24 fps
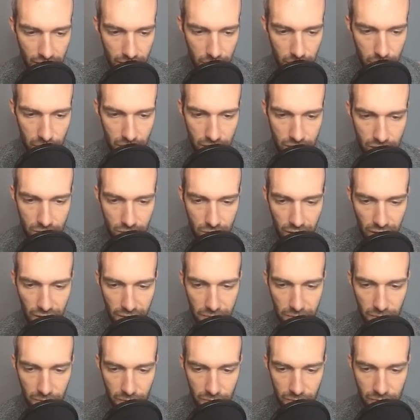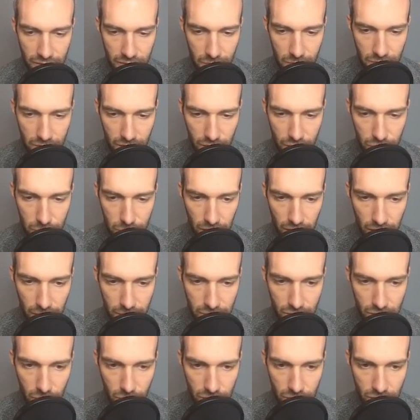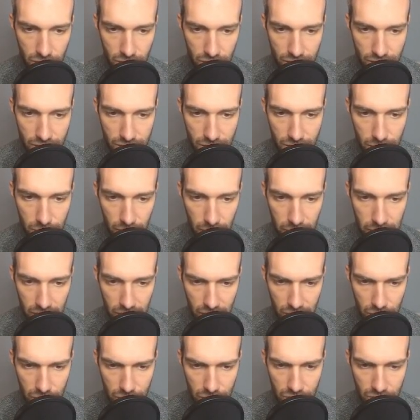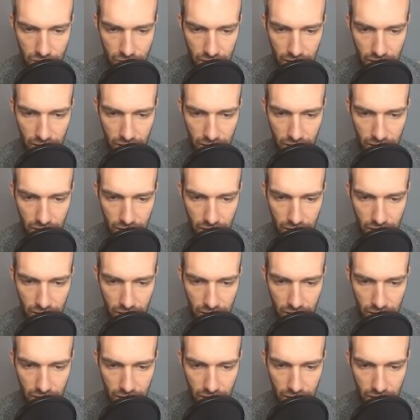but I do have some Sludge Bombs, so we'll start spamming those.